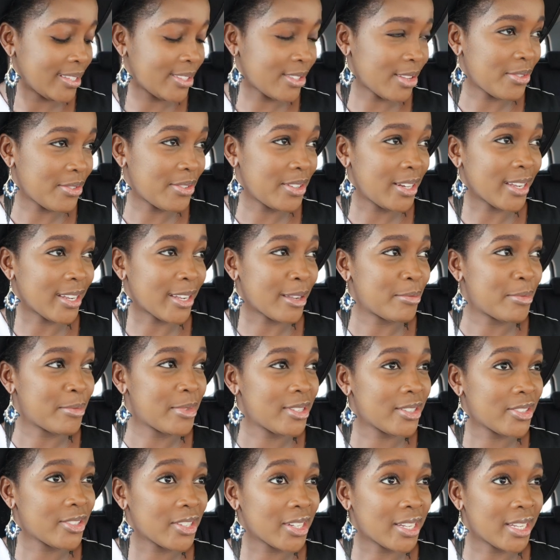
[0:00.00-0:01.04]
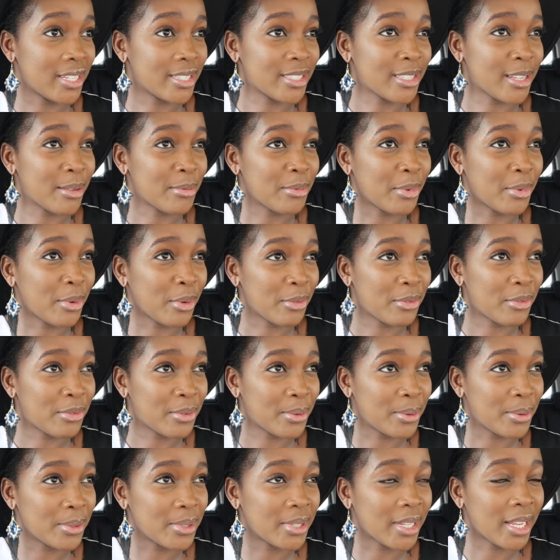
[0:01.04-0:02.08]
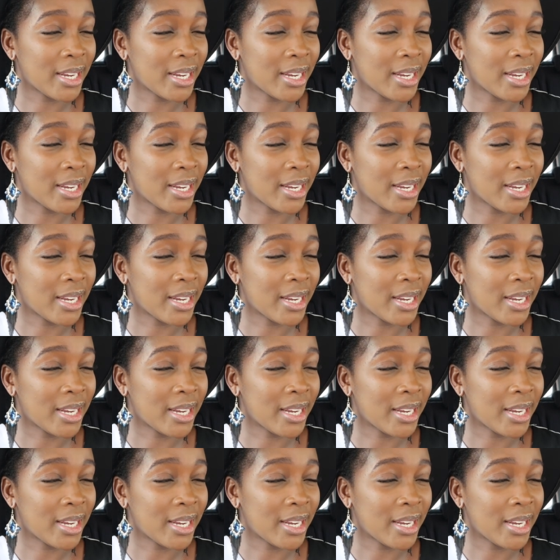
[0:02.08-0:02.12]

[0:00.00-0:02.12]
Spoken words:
so I feel like a milkshake and some good food.